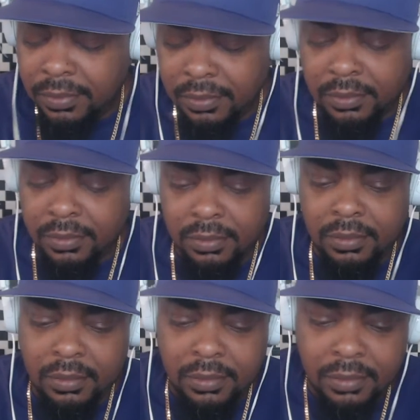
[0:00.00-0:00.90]
Mm, mm,
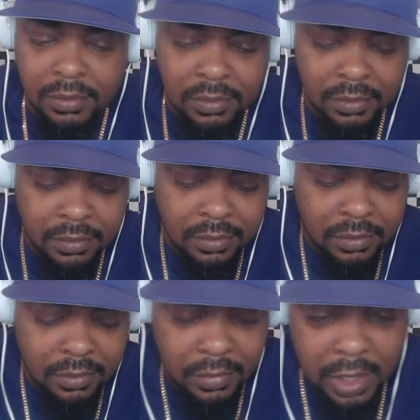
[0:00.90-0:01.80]
mm.
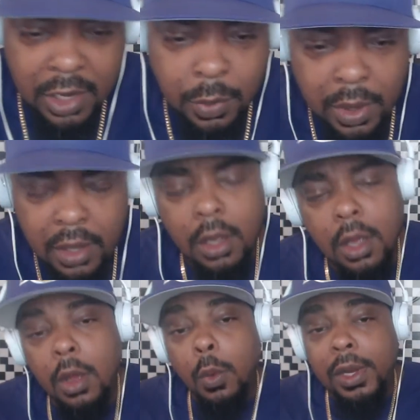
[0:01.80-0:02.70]
anyway,
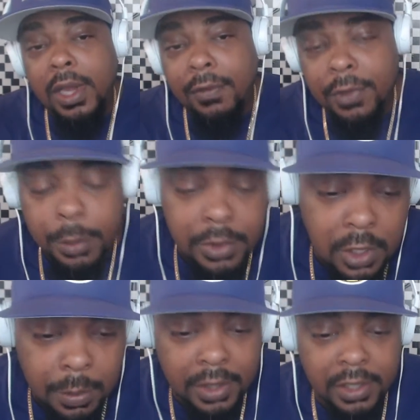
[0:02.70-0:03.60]
we definitely gonna be
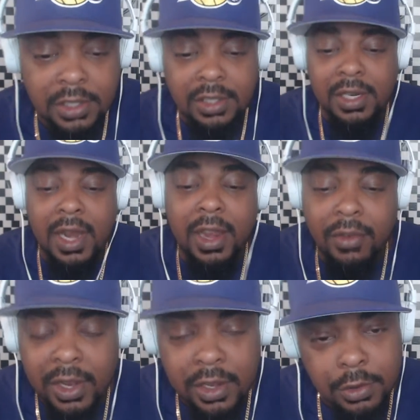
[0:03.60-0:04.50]
talking about this tonight
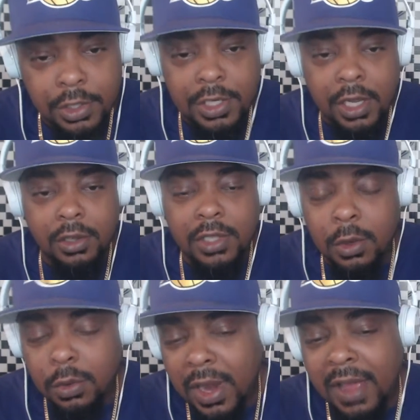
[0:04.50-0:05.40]
right here on this channel because I
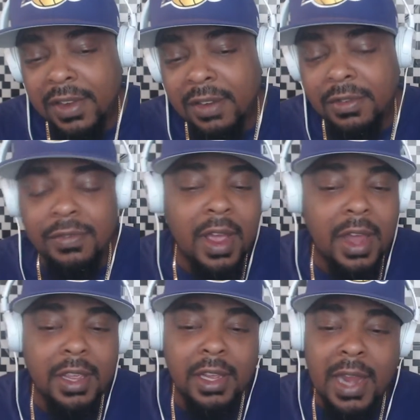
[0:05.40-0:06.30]
go live every
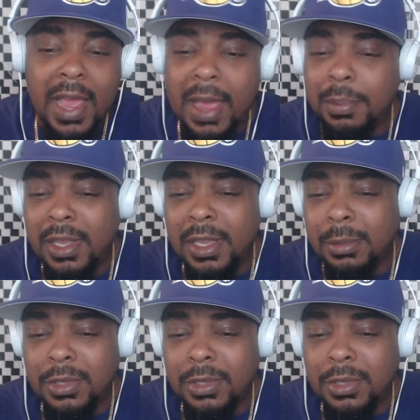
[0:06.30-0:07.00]
Friday at 9 p.m.